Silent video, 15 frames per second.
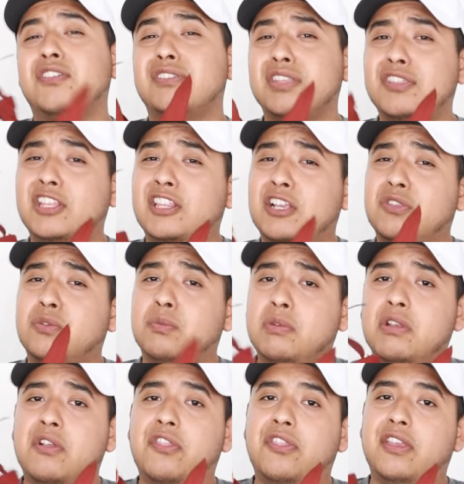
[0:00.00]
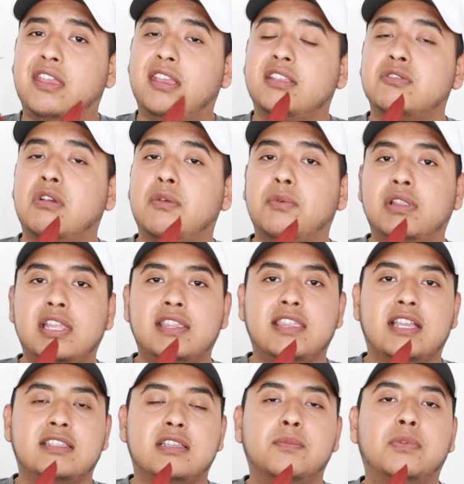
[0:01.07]
There's nothing like the real thing, so I will link
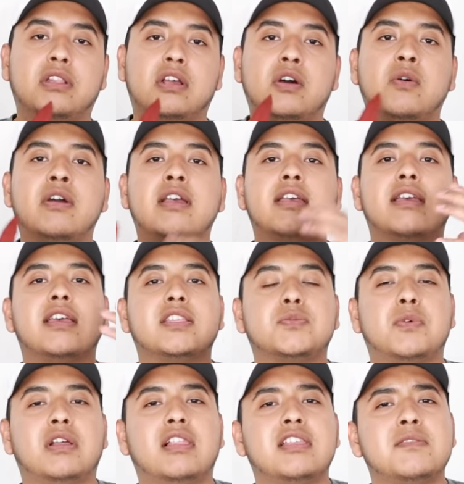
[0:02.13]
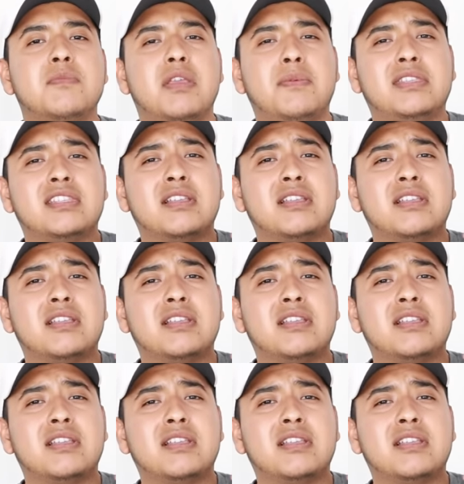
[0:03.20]
that down below, as well as maybe